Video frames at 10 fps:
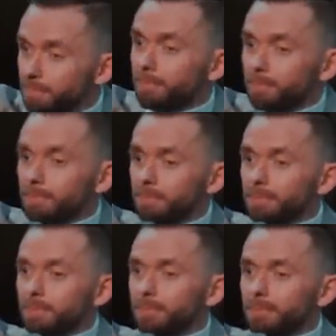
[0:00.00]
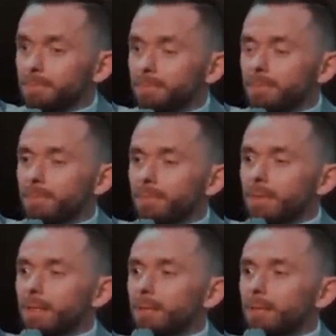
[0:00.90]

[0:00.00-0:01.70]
(silence)